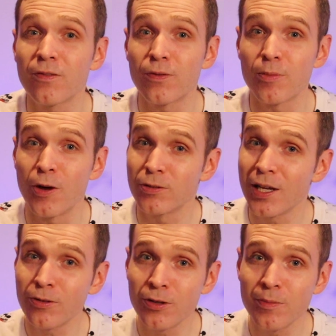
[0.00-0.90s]
from the
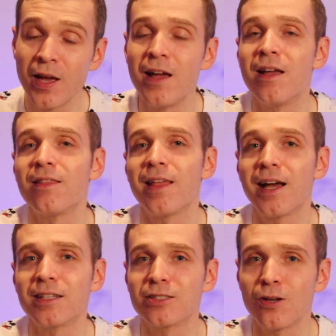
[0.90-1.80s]
hotel room,
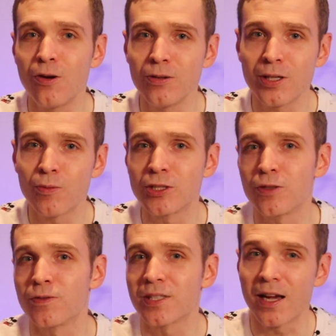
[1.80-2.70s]
that is only once
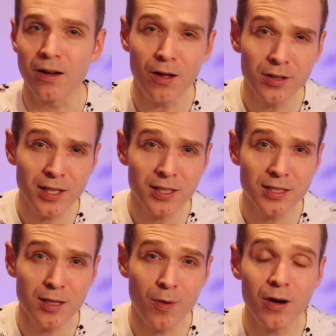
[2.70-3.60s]
you've scanned all the
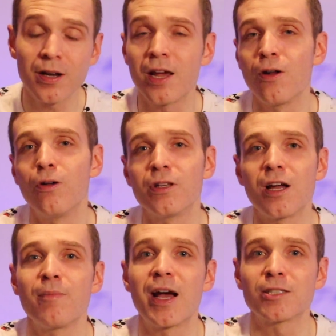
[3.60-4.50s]
tickets in the park and only
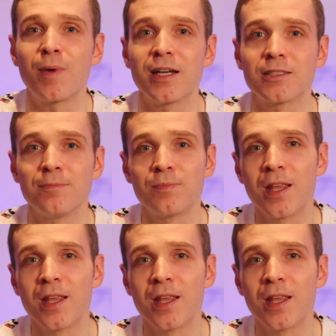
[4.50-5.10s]
on MaxPass.